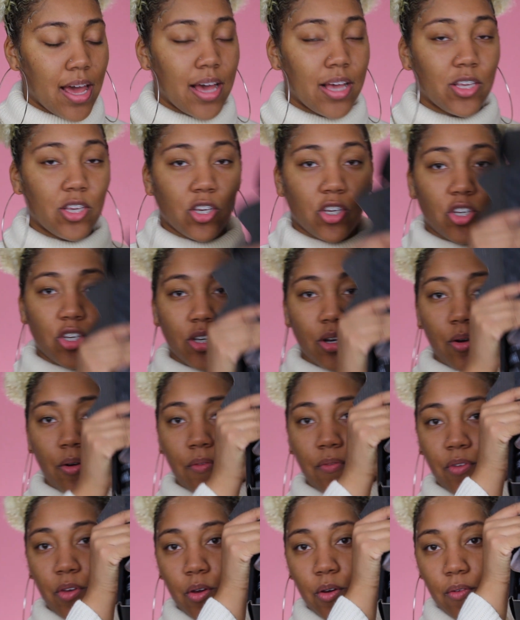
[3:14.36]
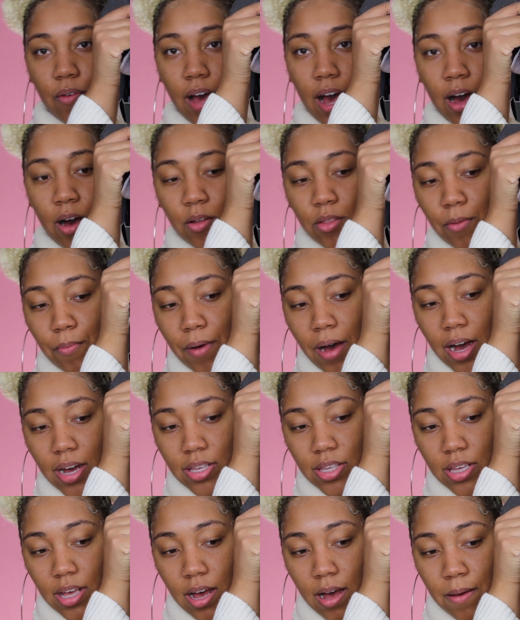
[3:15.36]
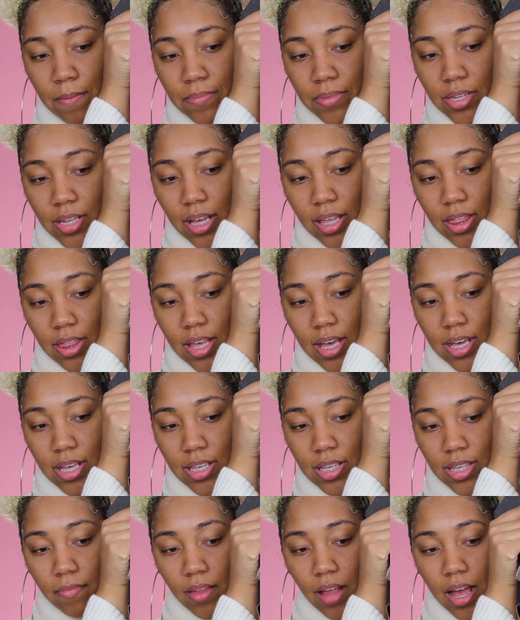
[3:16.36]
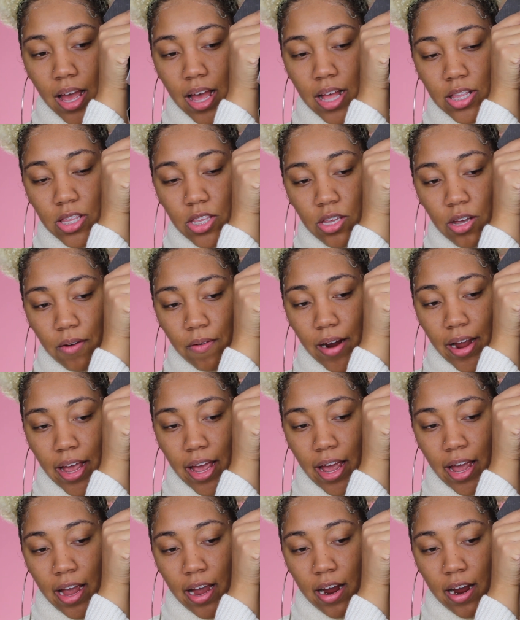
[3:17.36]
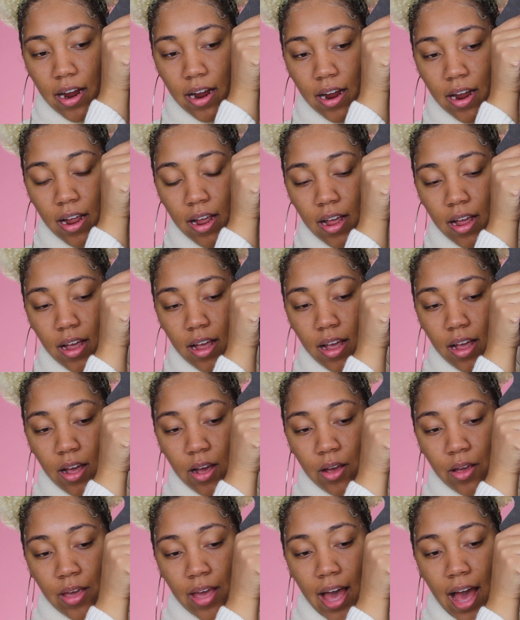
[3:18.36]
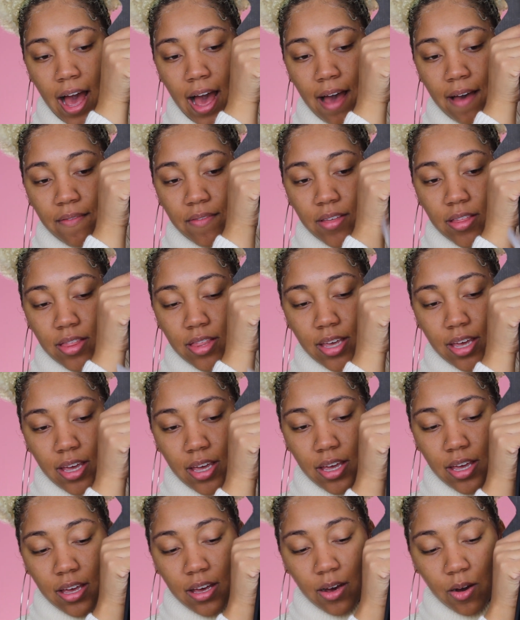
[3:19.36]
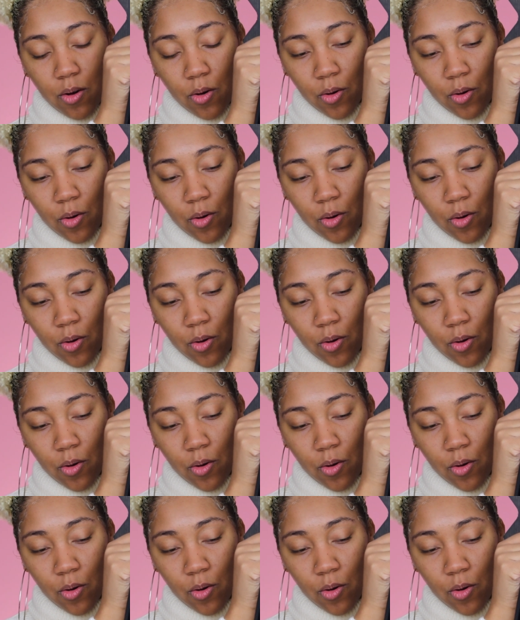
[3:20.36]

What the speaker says: and just show a view of how the box comes like this. And so right here, you have the